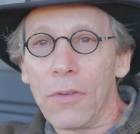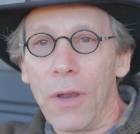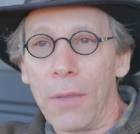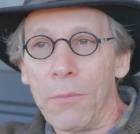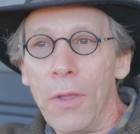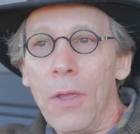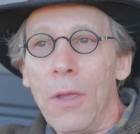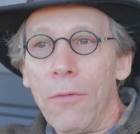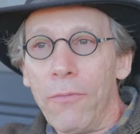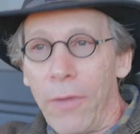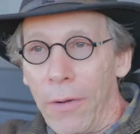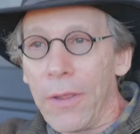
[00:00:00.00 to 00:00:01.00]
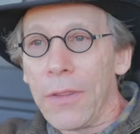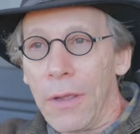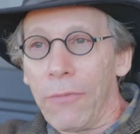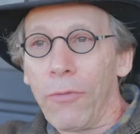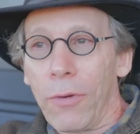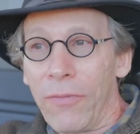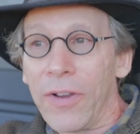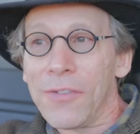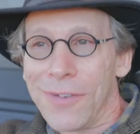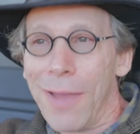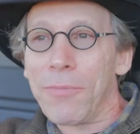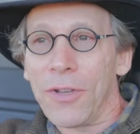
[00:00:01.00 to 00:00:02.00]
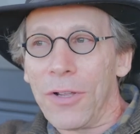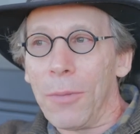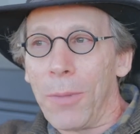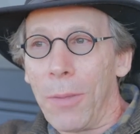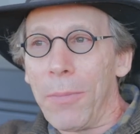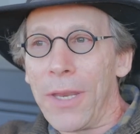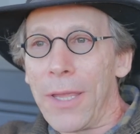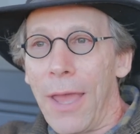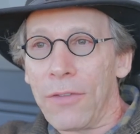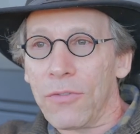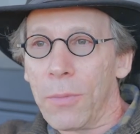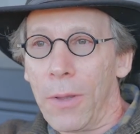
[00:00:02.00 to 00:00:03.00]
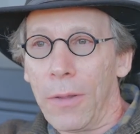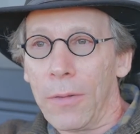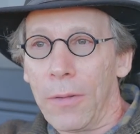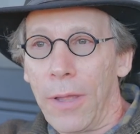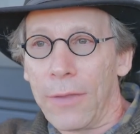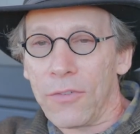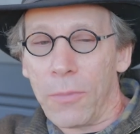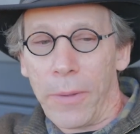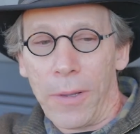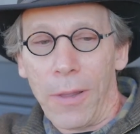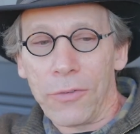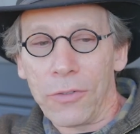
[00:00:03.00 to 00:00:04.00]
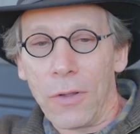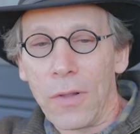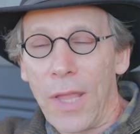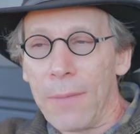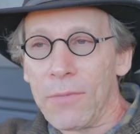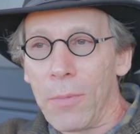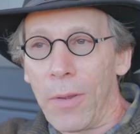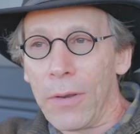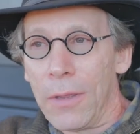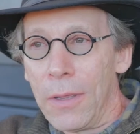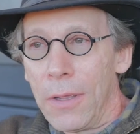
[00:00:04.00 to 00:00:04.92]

And I'm therefore very skeptical about many astrobiological claims about